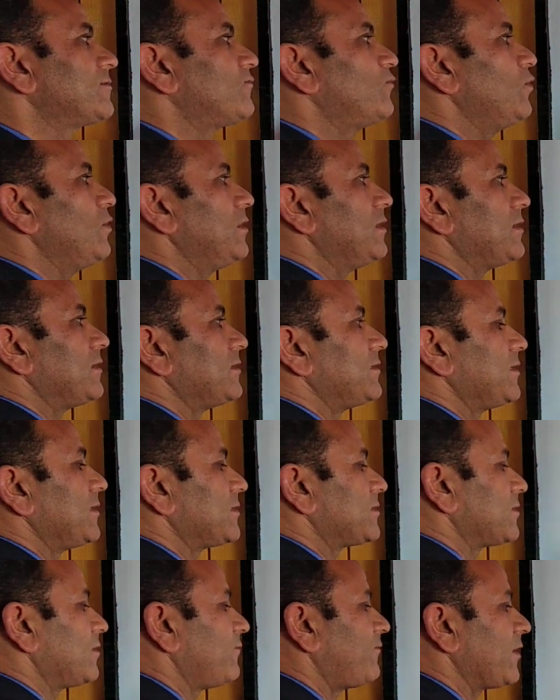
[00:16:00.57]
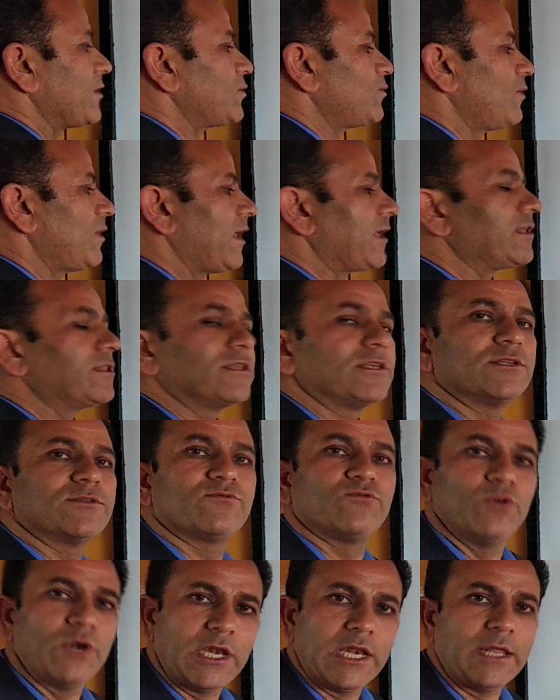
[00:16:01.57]
full this effective length is
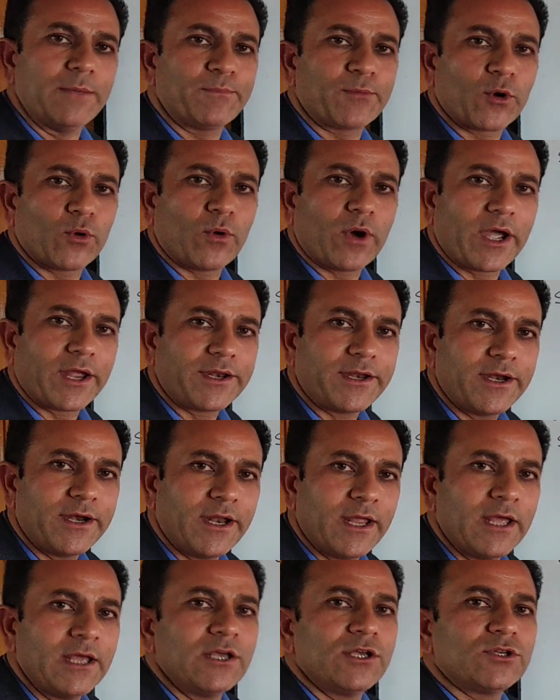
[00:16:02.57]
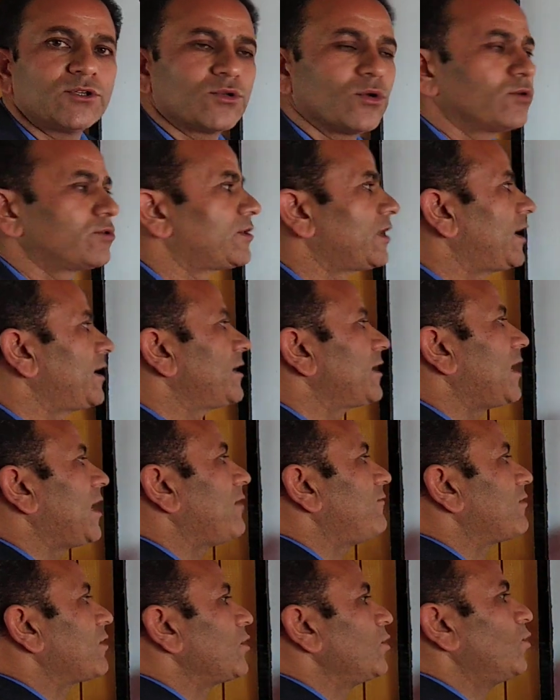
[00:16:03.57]
fully provided so that
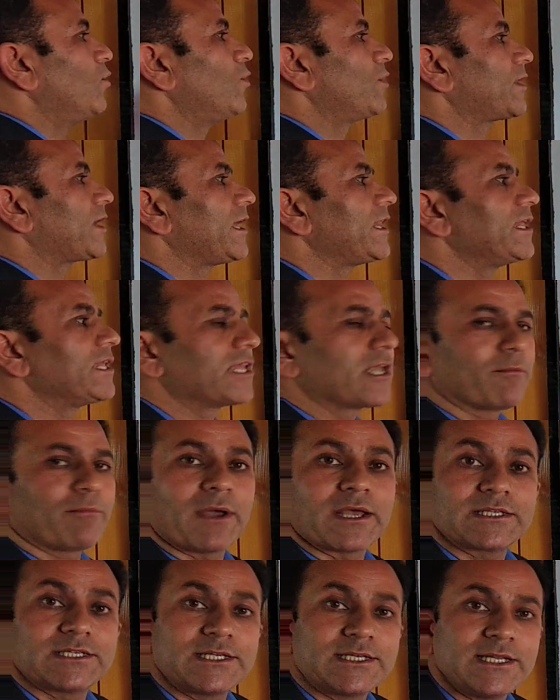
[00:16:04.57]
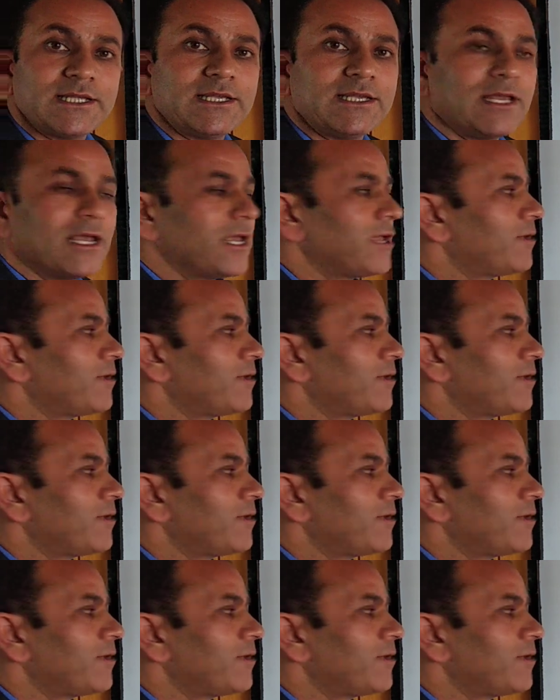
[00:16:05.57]
our load carrying capacity